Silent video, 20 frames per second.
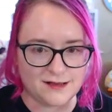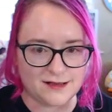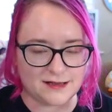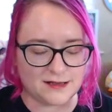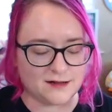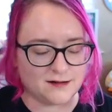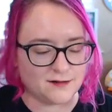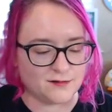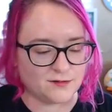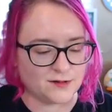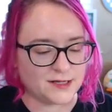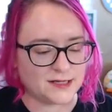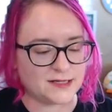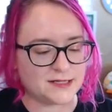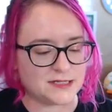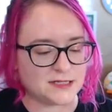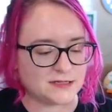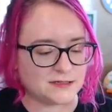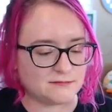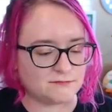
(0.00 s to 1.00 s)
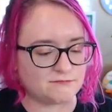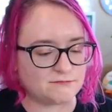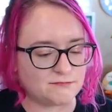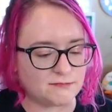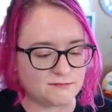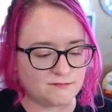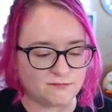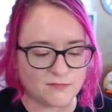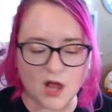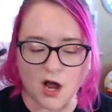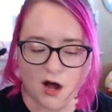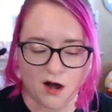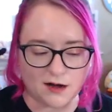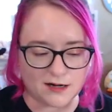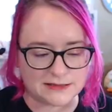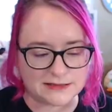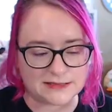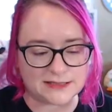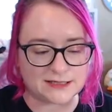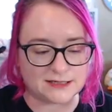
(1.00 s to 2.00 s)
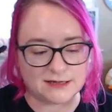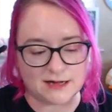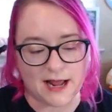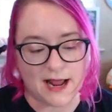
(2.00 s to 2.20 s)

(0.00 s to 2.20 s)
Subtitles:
You know, like he's a haunted